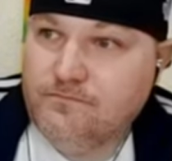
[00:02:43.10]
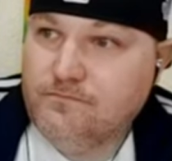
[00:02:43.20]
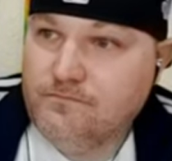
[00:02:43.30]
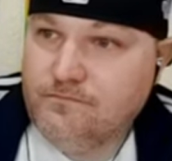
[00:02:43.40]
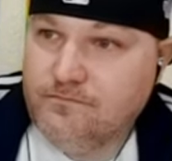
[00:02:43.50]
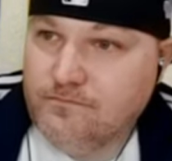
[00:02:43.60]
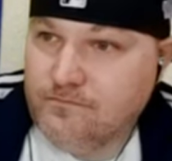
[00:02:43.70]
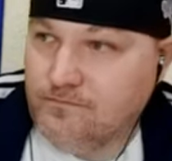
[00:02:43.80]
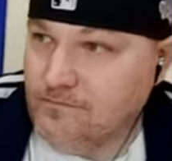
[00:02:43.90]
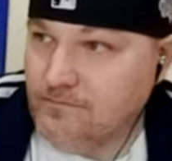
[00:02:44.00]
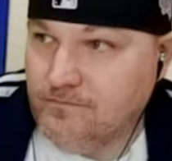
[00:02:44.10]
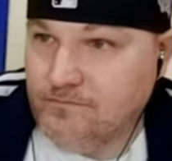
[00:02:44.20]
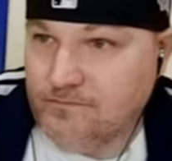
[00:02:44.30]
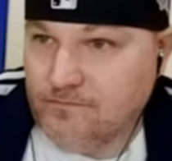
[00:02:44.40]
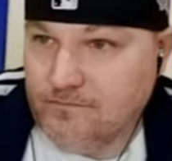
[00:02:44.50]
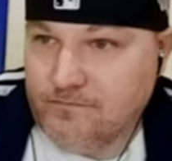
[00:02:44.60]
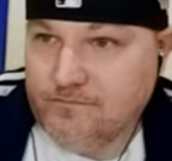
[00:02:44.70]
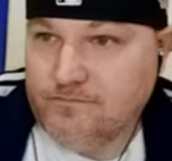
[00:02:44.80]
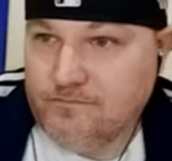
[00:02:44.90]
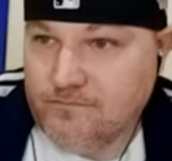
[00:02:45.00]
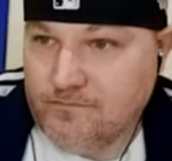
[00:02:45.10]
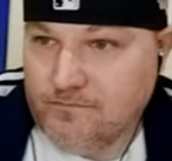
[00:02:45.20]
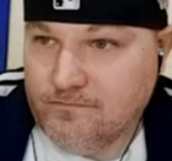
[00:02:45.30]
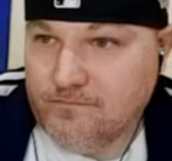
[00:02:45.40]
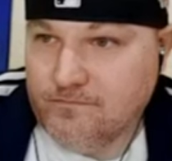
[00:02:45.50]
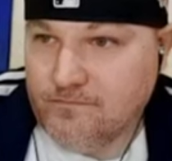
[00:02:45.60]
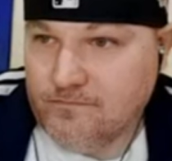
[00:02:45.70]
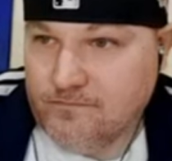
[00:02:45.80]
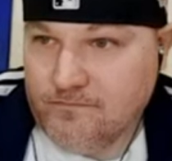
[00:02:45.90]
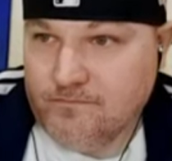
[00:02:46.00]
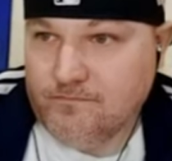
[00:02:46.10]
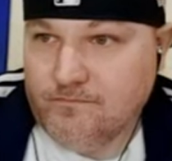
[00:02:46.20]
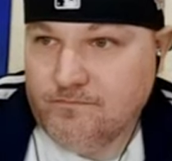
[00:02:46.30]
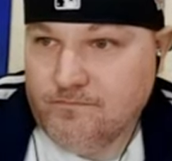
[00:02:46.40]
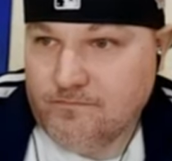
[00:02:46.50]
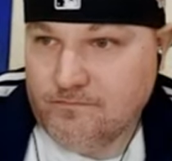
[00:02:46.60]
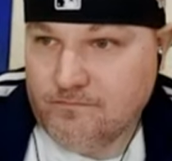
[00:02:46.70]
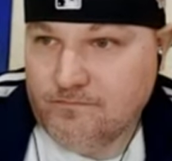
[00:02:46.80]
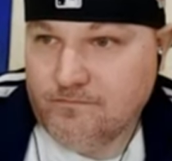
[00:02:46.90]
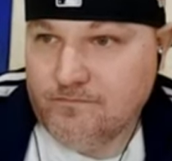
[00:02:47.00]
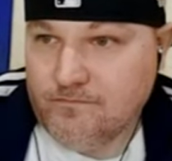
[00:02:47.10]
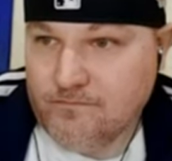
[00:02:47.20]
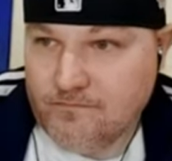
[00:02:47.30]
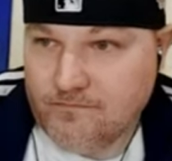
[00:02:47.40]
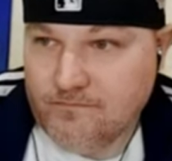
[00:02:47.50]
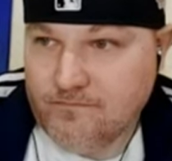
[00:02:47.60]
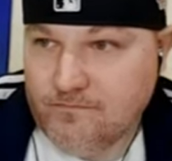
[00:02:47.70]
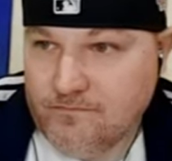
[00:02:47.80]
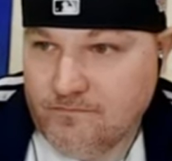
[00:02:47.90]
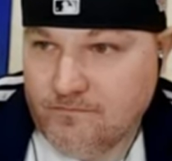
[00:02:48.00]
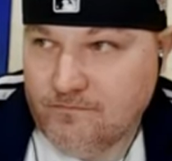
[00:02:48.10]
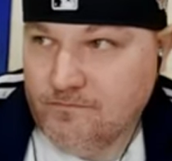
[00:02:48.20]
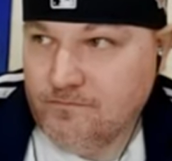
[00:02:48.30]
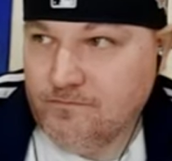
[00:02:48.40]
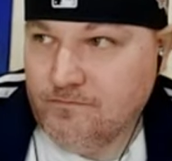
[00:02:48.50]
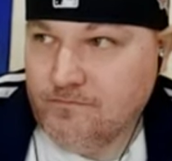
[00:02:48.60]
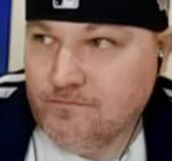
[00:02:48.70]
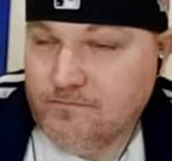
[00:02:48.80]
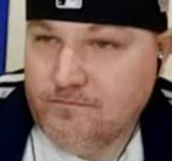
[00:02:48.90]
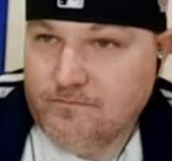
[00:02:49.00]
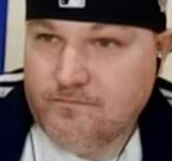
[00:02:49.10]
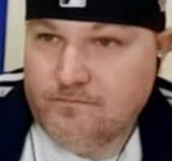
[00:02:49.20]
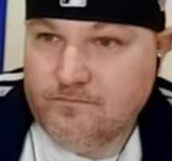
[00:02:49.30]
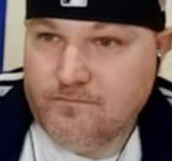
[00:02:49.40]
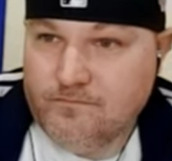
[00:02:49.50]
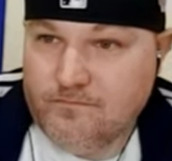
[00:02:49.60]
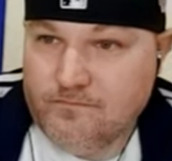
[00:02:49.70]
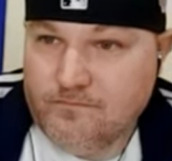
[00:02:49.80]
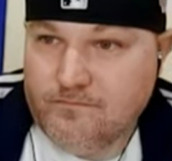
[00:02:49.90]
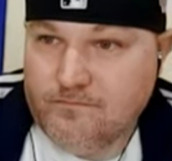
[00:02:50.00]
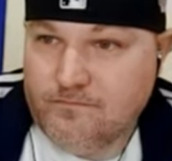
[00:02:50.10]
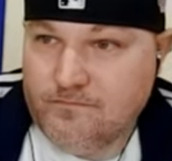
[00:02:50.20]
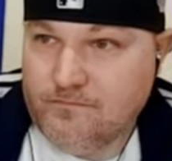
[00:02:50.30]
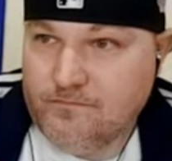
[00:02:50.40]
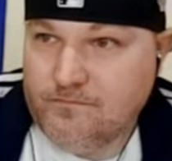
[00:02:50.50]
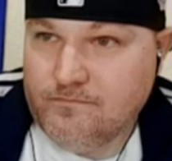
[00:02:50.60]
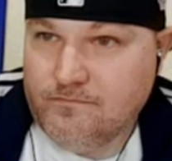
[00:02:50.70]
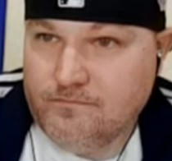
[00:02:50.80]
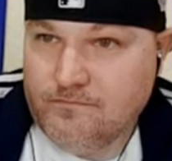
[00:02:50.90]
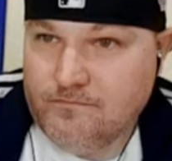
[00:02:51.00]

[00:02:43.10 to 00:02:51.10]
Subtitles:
[no speech]